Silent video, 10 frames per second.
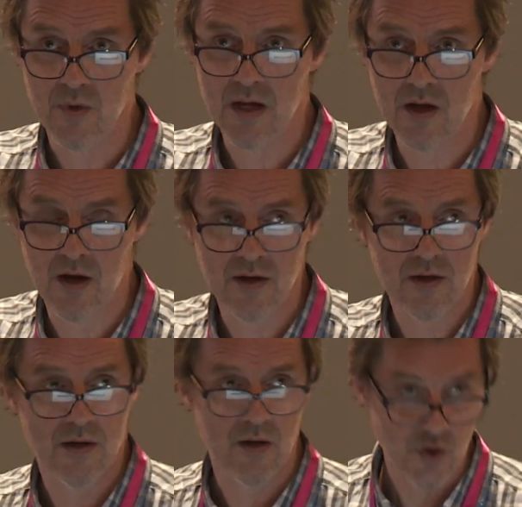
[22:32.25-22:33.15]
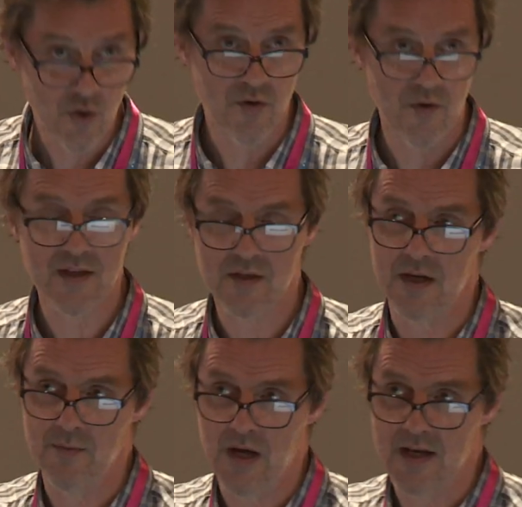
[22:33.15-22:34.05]
We can't, universal
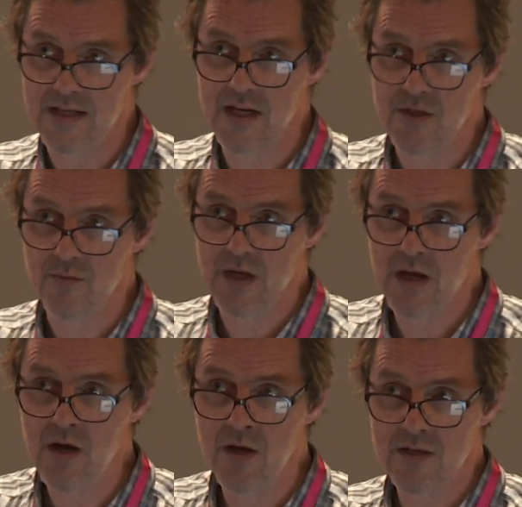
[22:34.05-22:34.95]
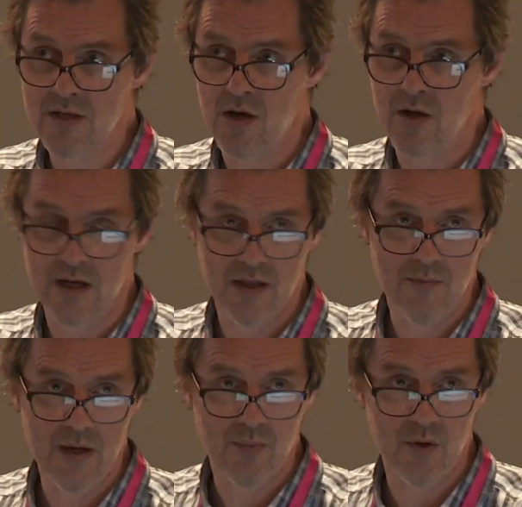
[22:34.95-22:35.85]
immunization, we can't target the
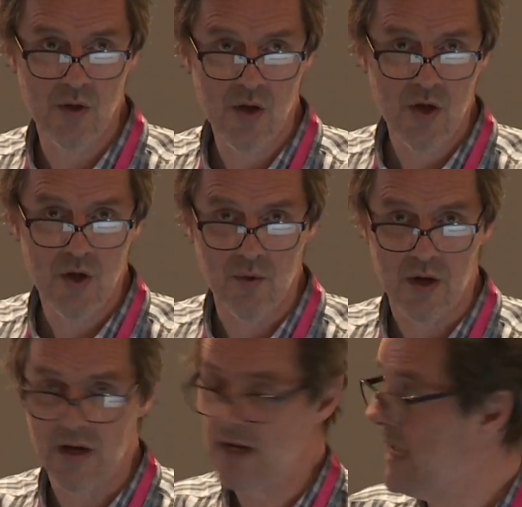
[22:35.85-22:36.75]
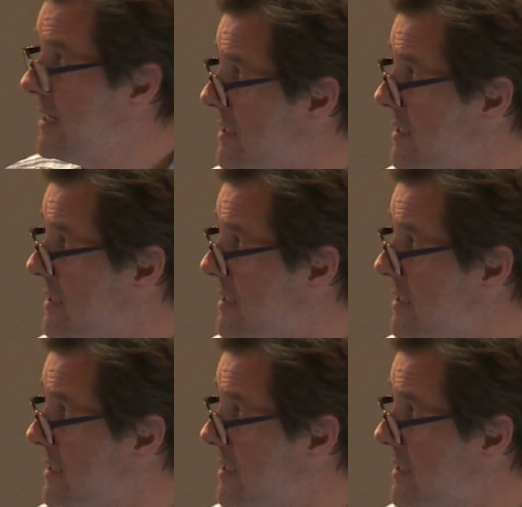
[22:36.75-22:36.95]
people who are going to get